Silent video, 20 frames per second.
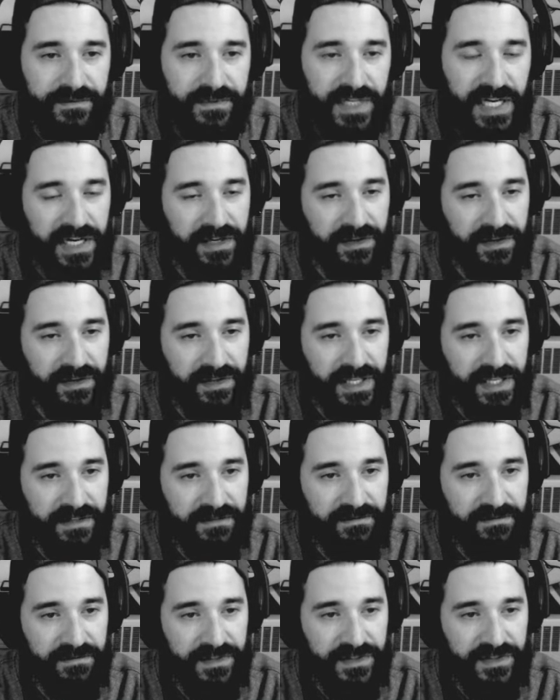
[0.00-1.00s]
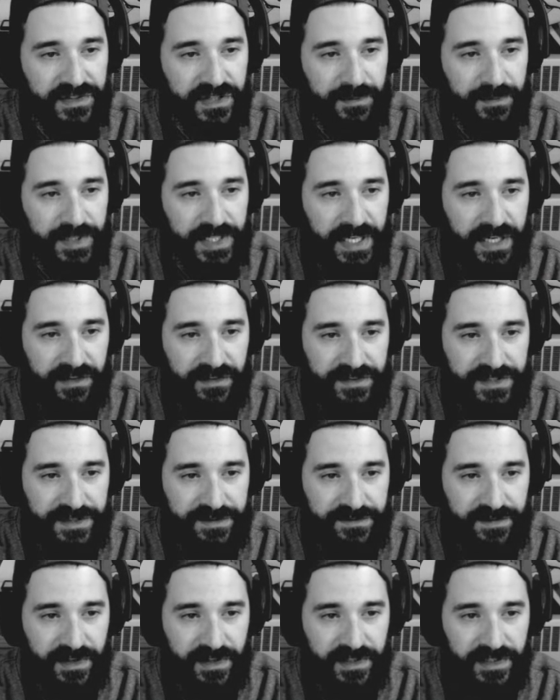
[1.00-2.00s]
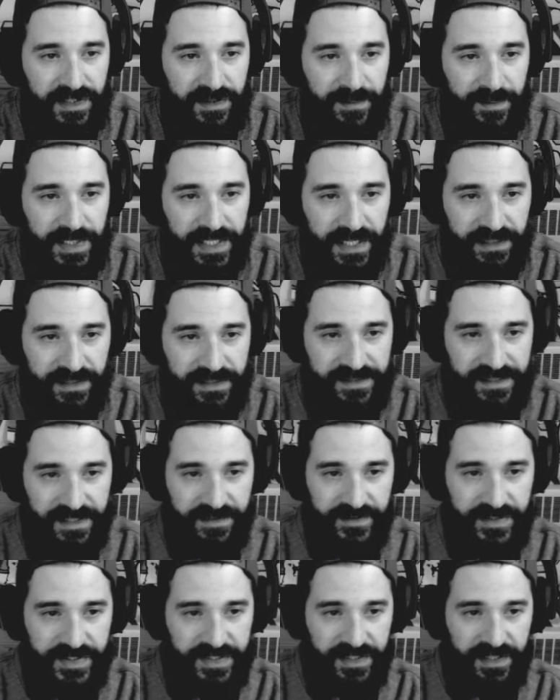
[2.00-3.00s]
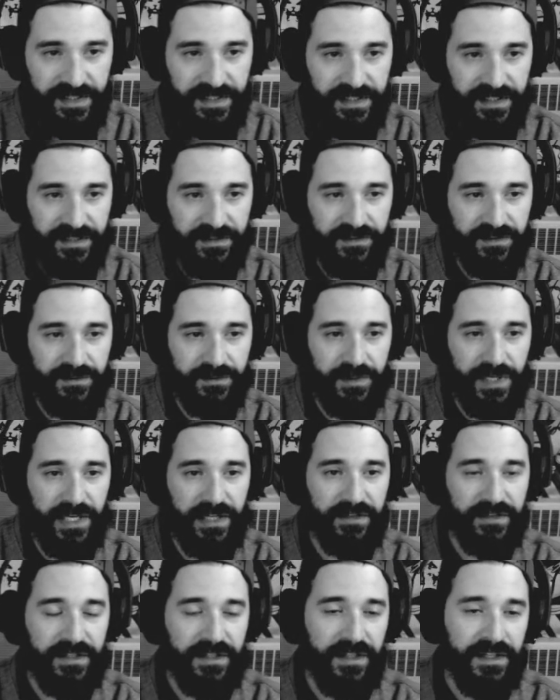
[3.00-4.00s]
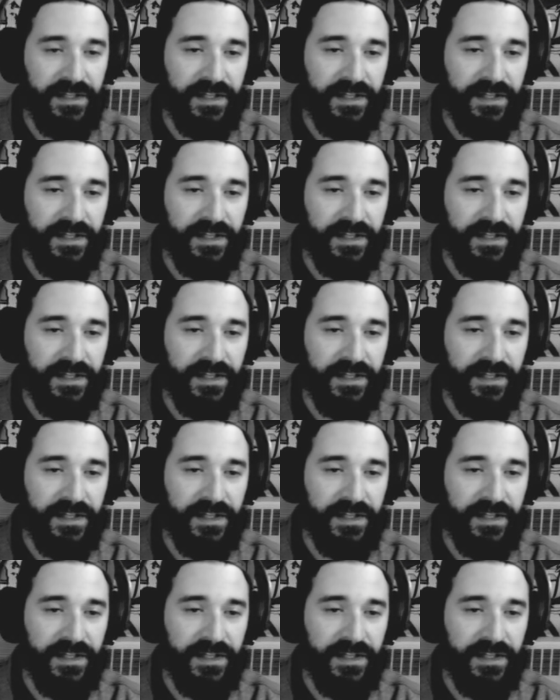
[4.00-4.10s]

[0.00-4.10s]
I don't know, that terminology's fallen out of my head because I haven't done it in a little while.